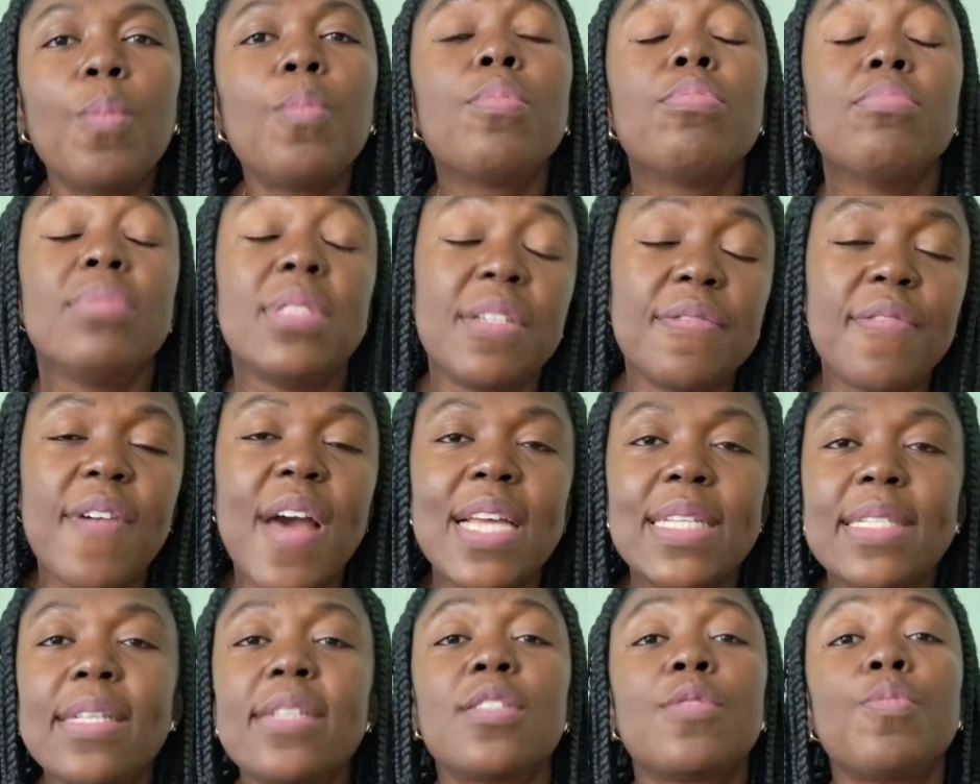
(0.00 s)

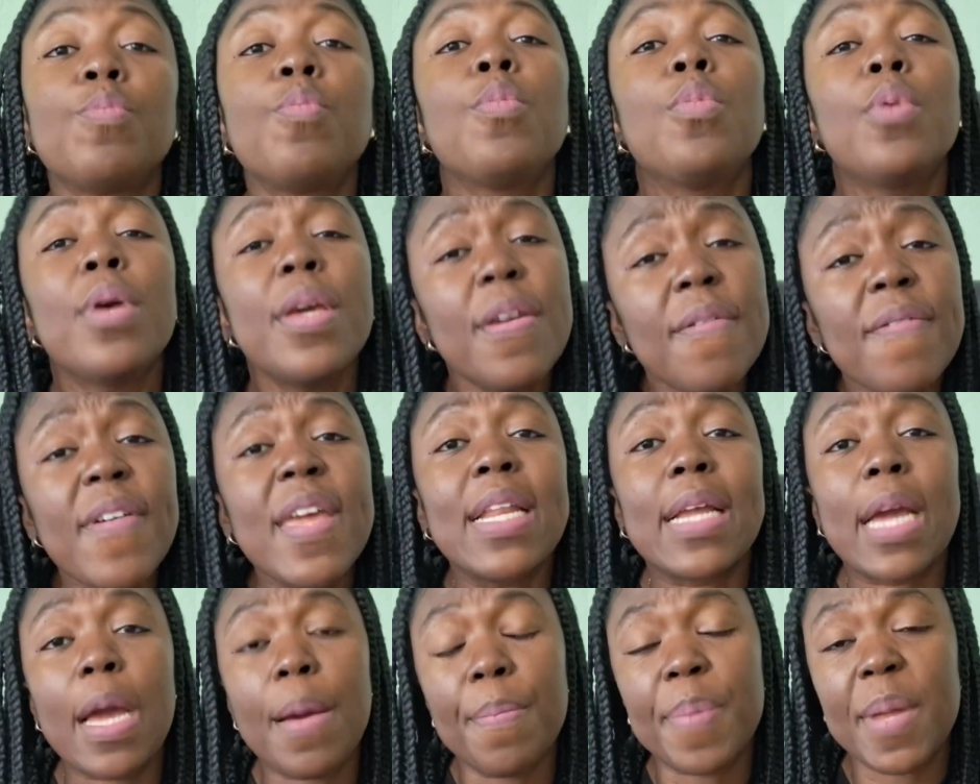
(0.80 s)
devices,
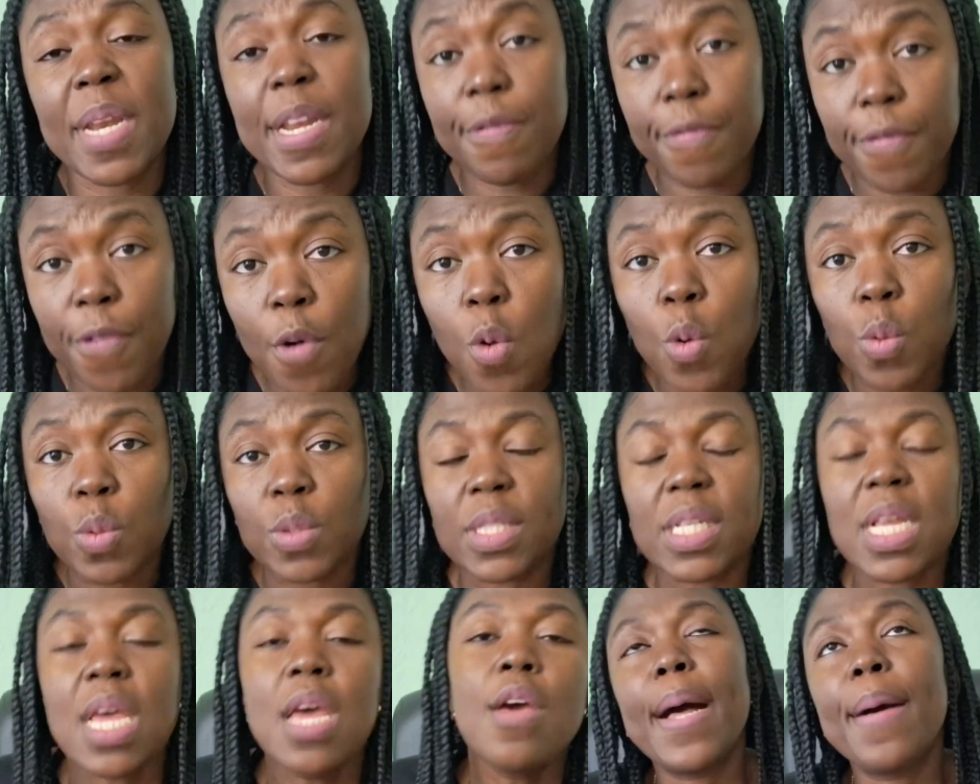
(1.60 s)
even company
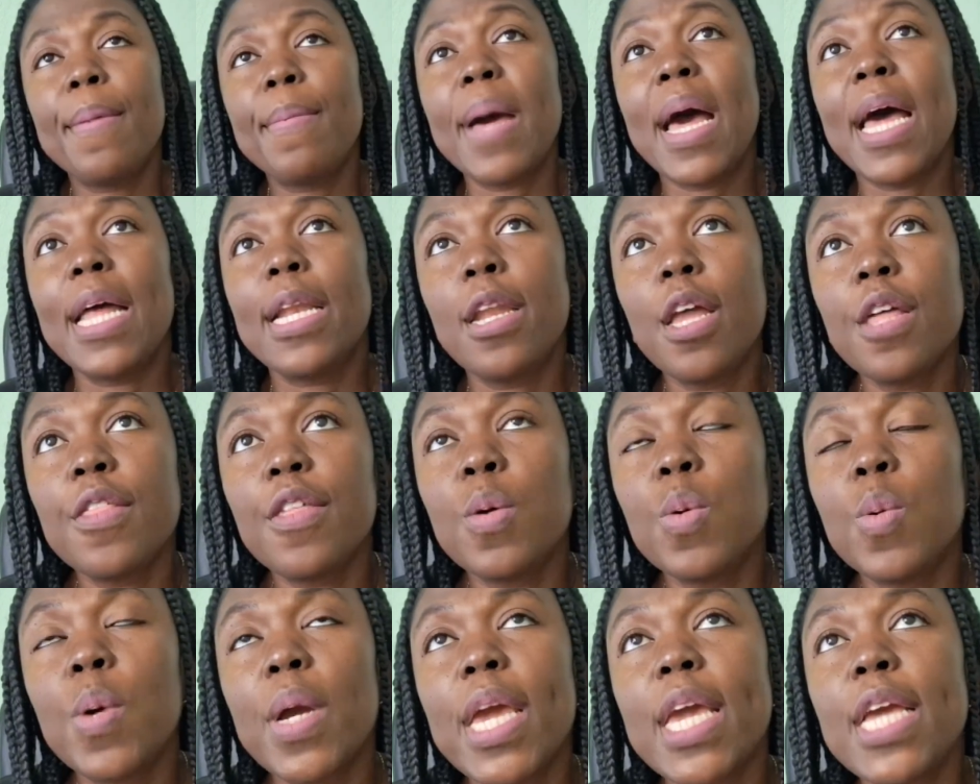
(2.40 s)
phones.
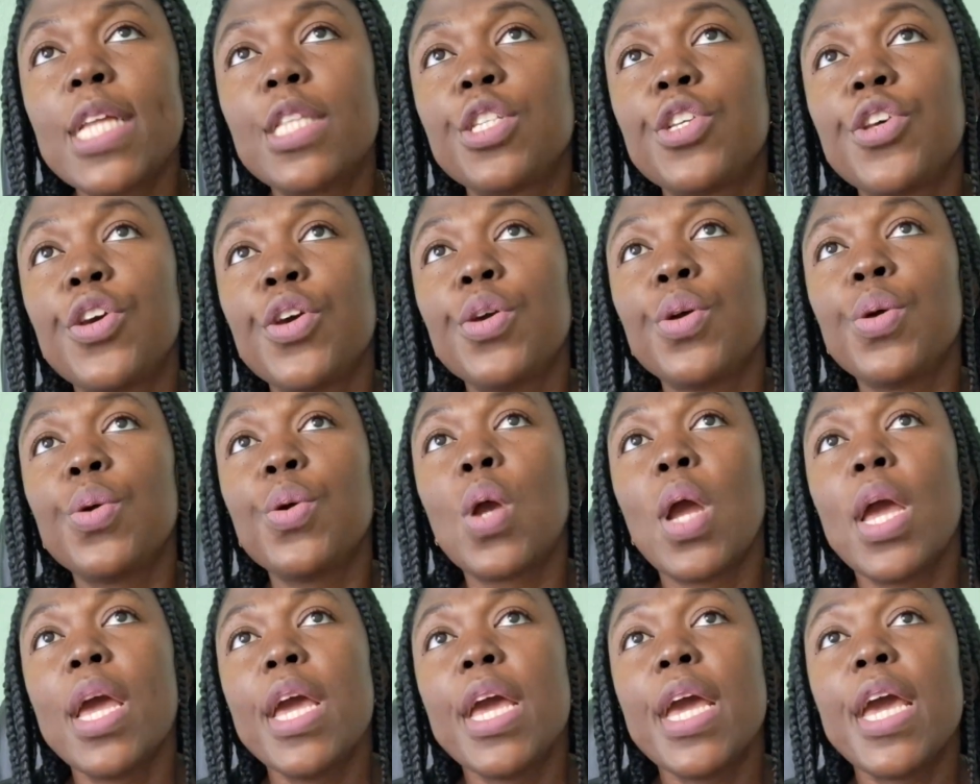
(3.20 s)
Another way
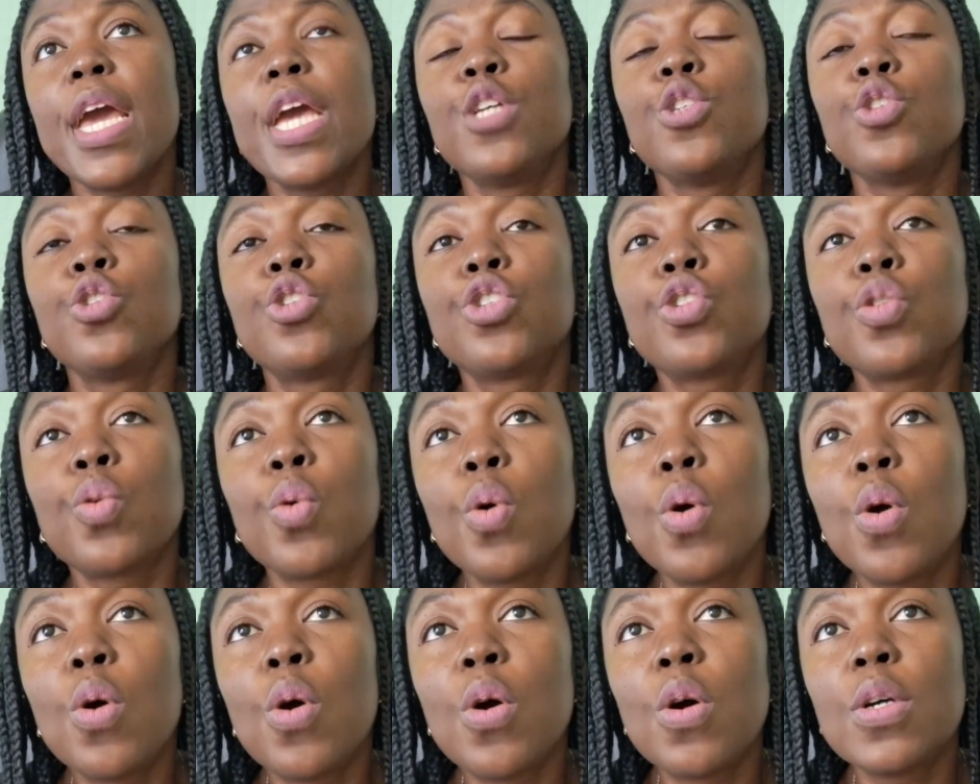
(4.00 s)
to
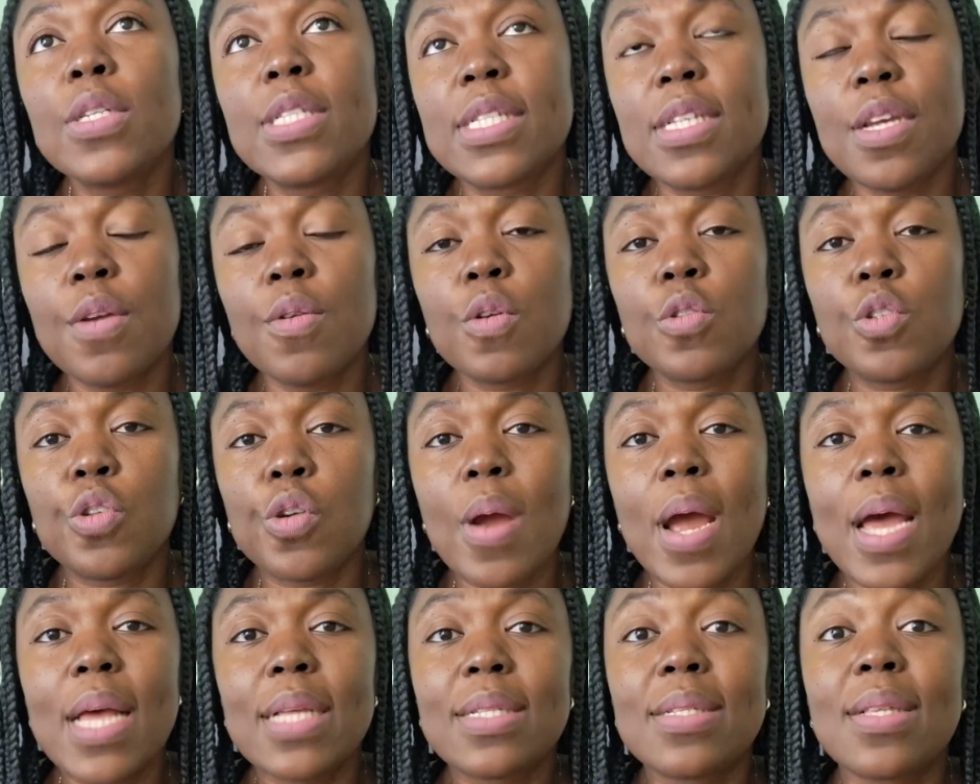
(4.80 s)
ensure zero
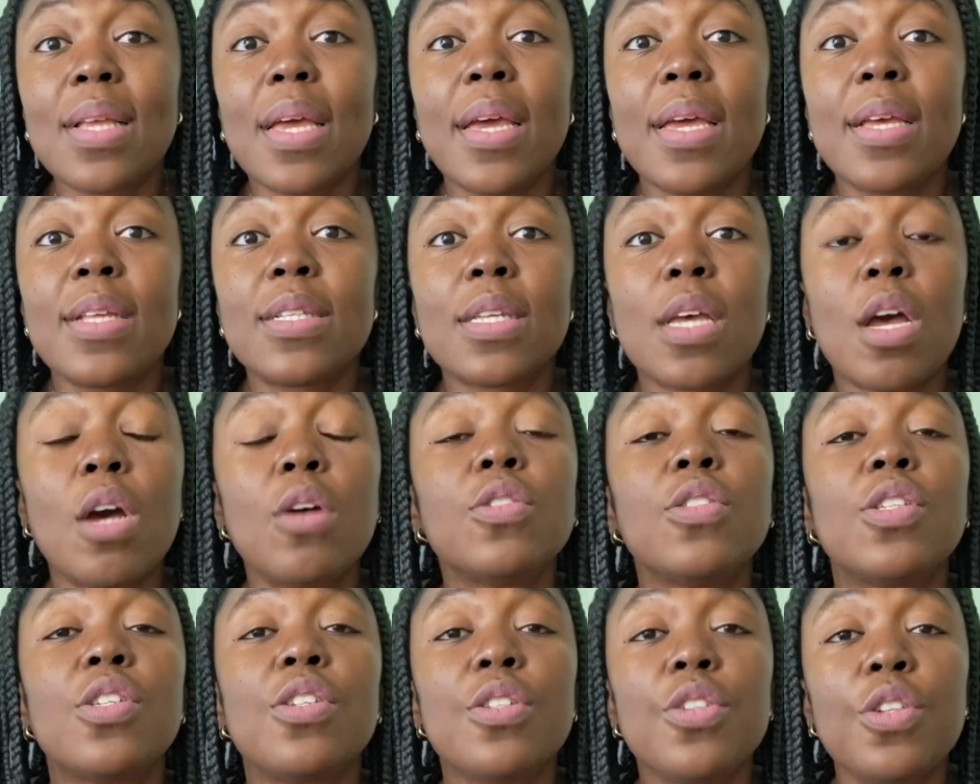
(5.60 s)
trust is
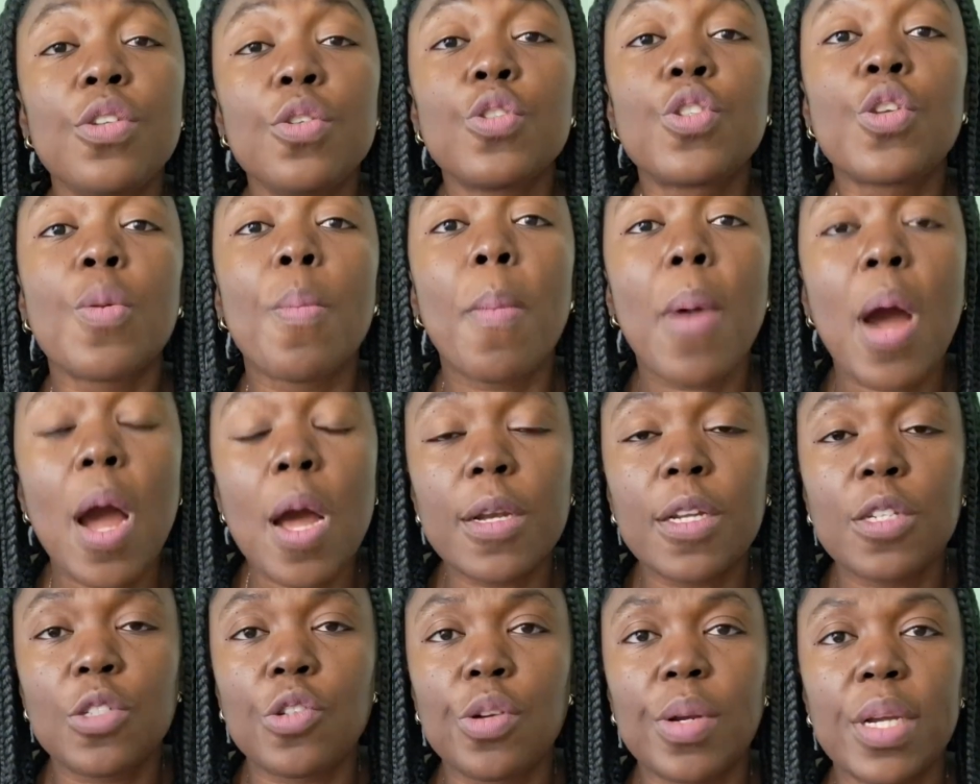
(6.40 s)
continuous
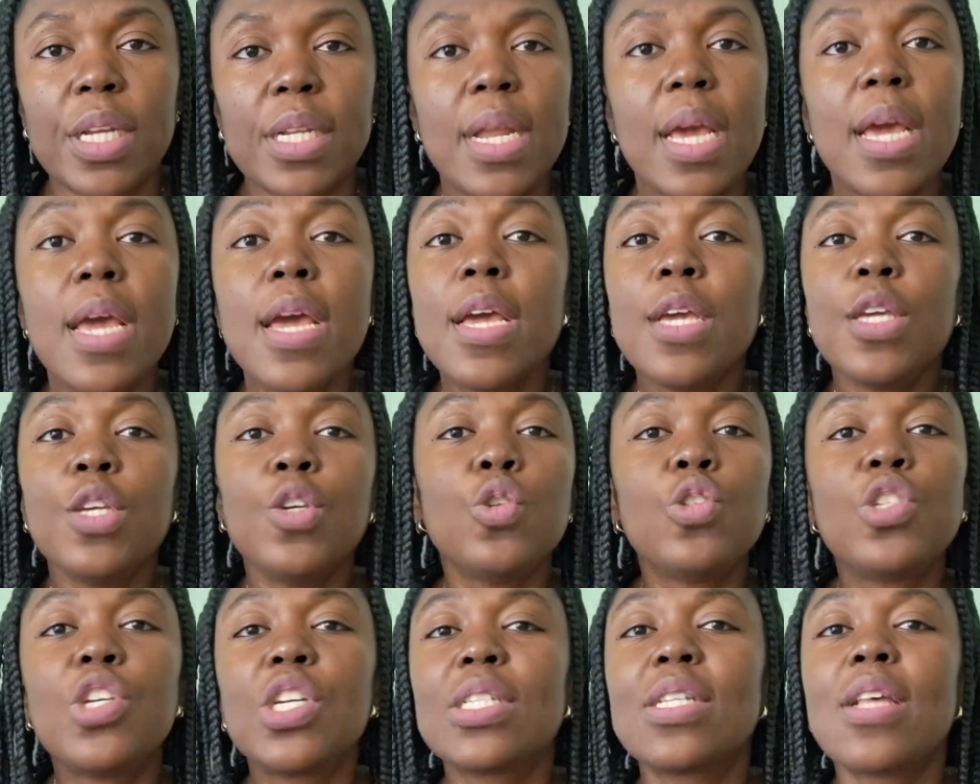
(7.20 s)
monitoring.
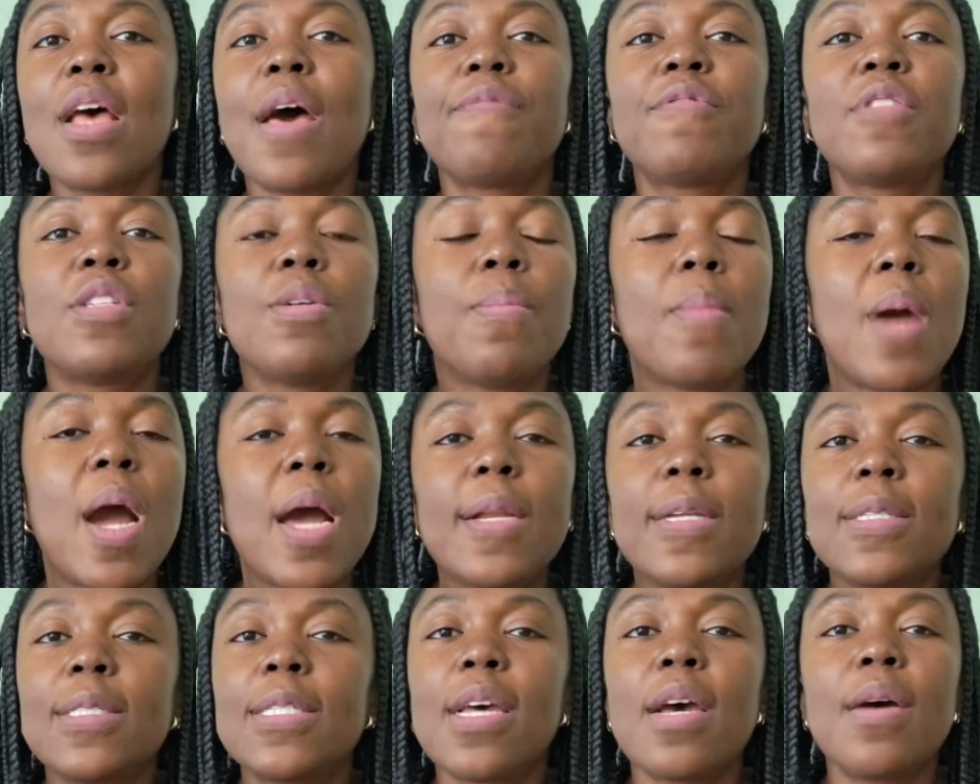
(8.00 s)
You just have to
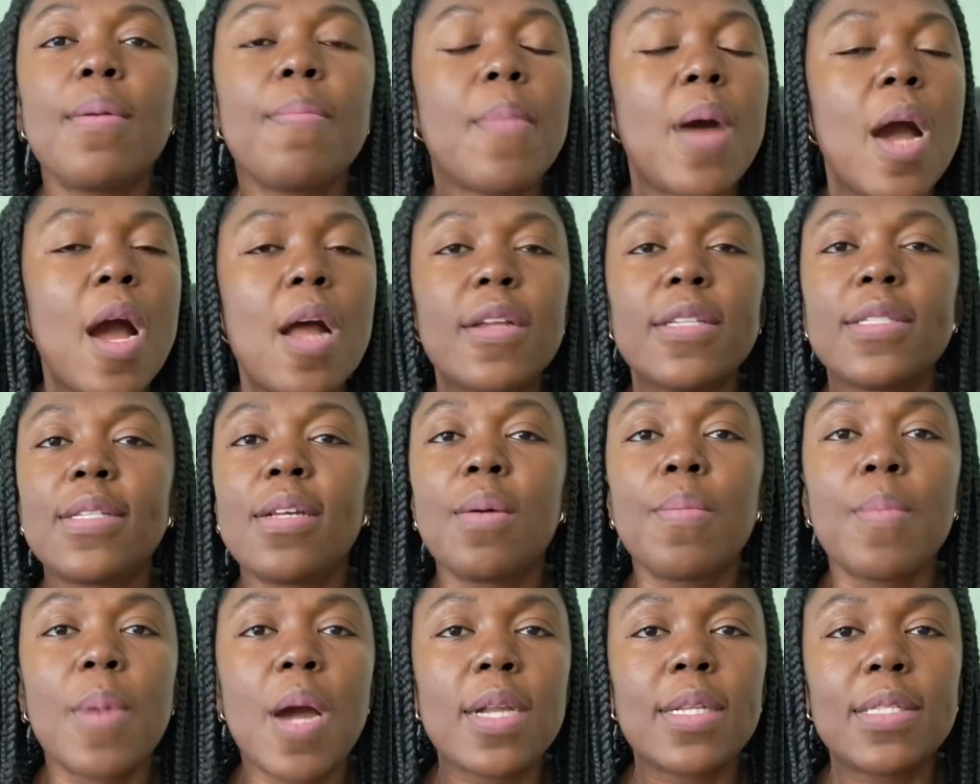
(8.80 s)

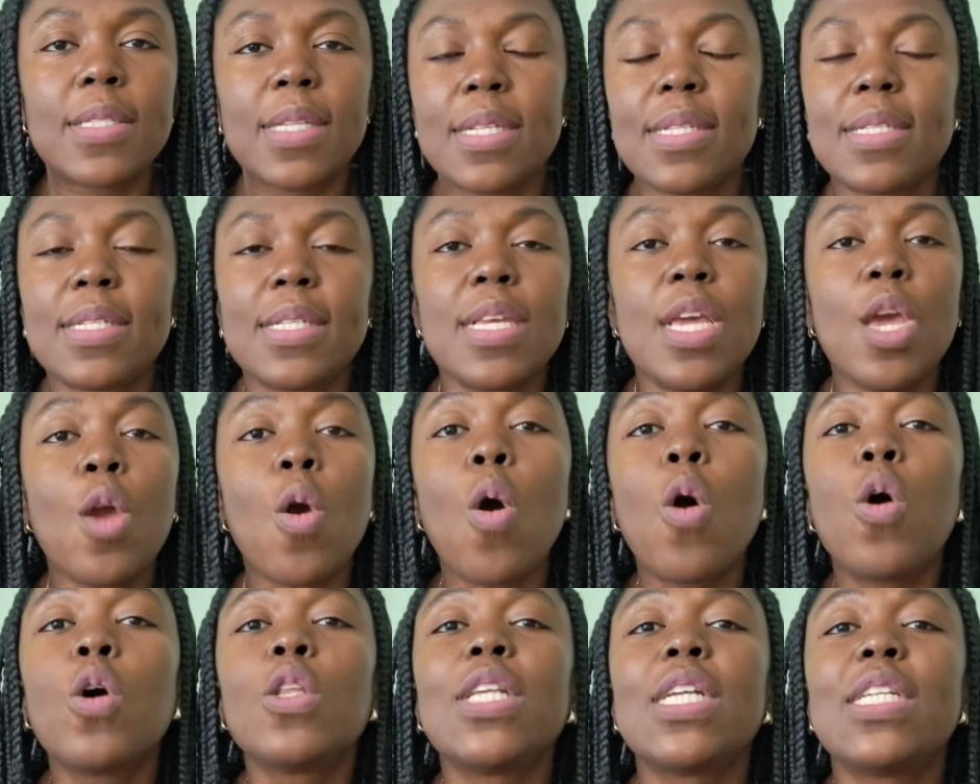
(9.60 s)
monitor, see
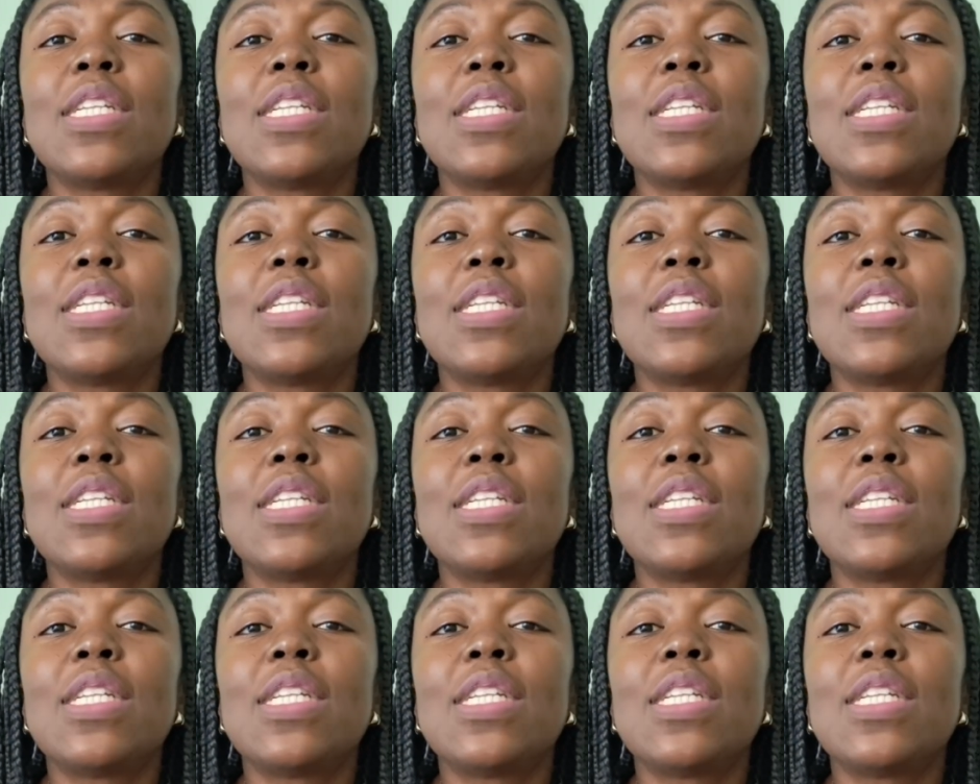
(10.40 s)
all the